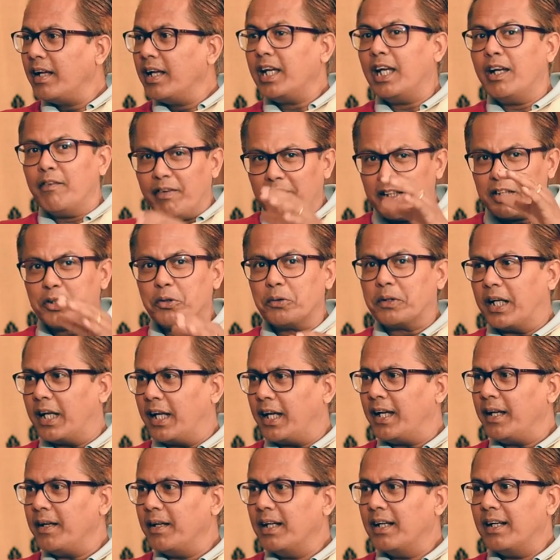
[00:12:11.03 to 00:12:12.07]
Even
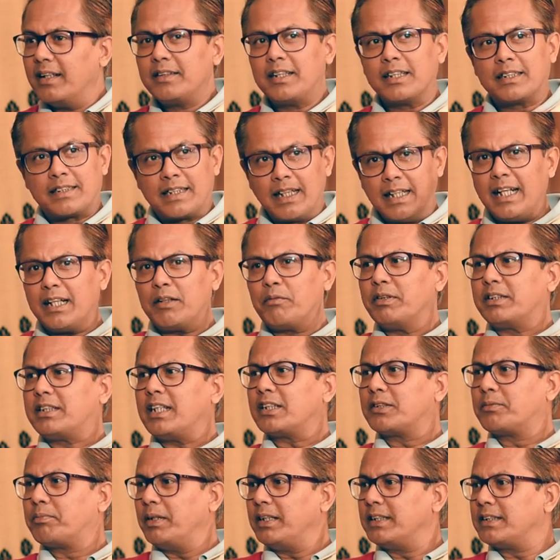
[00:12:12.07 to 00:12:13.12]
today, the Sylhet which
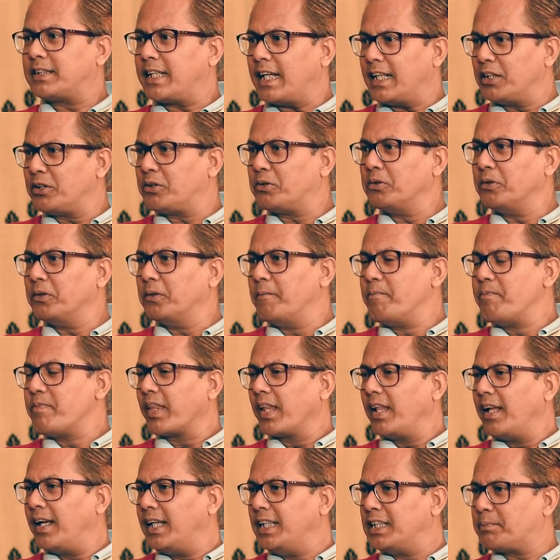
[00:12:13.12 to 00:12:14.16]
has been sent to
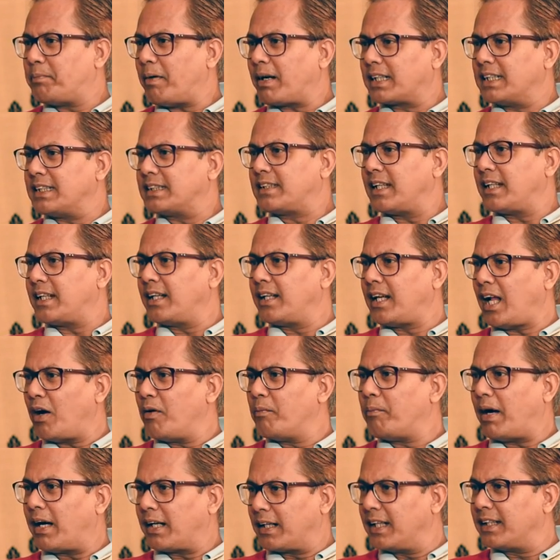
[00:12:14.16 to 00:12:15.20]
East Pakistan and now
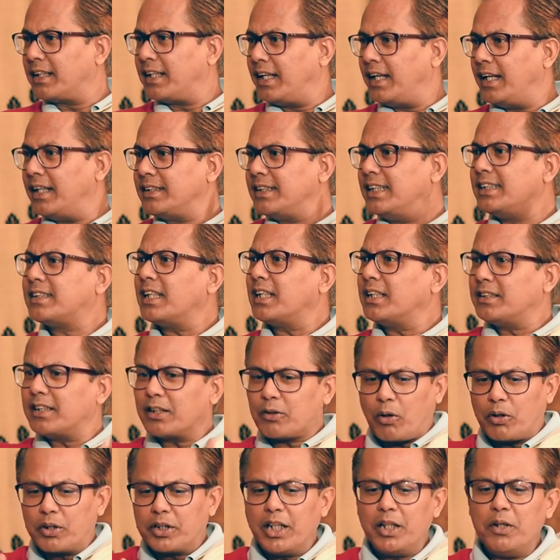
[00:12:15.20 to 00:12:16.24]
Bangladesh is a
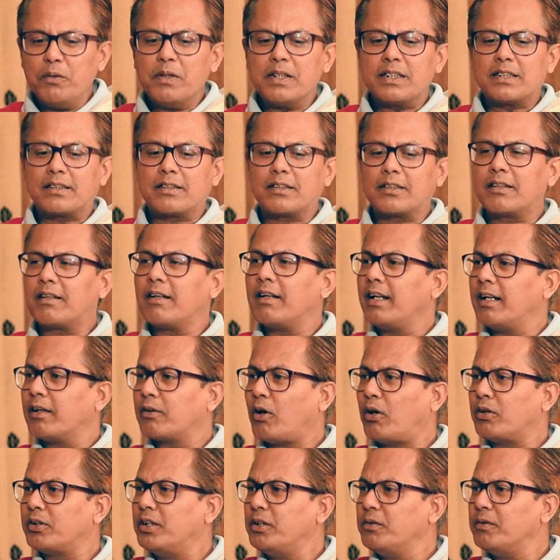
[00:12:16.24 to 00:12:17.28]
continuous
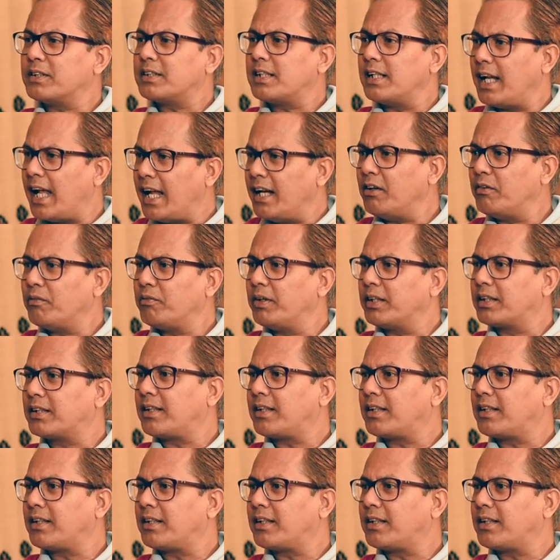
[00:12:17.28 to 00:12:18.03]
land with